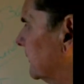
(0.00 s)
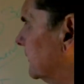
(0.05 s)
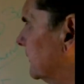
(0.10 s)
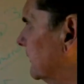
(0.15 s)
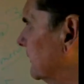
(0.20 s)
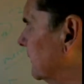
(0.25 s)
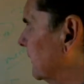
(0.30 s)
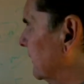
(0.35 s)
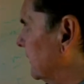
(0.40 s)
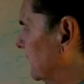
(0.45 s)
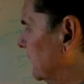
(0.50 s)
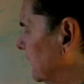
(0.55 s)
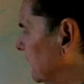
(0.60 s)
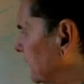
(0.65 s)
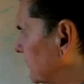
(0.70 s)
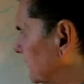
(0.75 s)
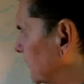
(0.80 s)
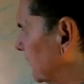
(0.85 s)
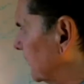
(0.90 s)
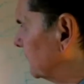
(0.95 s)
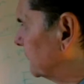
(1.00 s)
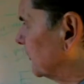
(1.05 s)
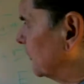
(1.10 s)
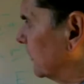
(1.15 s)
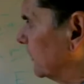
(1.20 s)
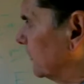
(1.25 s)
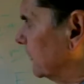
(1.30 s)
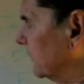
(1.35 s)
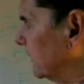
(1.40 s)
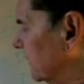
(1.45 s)
in Egypt,
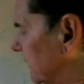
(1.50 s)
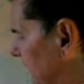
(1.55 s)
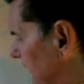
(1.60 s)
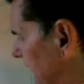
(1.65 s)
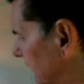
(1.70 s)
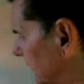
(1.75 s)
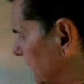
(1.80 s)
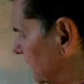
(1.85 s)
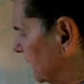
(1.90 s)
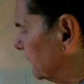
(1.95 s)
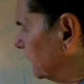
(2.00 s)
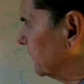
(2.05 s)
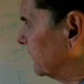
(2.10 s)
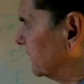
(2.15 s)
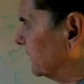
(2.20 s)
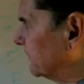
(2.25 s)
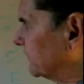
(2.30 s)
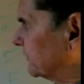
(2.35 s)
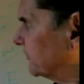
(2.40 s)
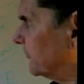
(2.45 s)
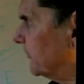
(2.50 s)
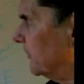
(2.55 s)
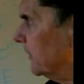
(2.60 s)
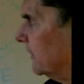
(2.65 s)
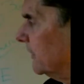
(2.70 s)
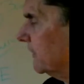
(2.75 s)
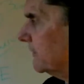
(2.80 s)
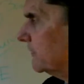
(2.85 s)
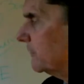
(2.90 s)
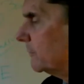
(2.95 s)
where we end up with the
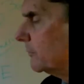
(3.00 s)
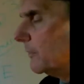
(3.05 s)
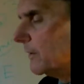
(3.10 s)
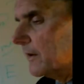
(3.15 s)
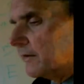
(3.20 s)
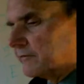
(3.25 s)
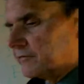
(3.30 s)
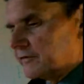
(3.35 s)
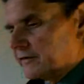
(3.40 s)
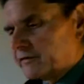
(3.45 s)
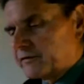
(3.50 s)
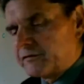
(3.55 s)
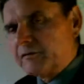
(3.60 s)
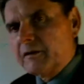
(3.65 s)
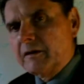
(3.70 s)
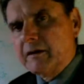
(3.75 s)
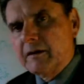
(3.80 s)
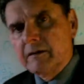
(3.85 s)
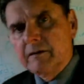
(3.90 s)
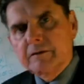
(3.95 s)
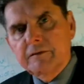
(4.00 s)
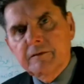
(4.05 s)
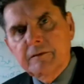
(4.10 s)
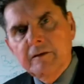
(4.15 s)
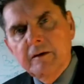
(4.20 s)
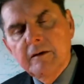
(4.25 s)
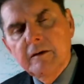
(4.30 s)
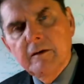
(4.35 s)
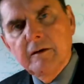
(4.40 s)
Sphinx, we have the Sphinx.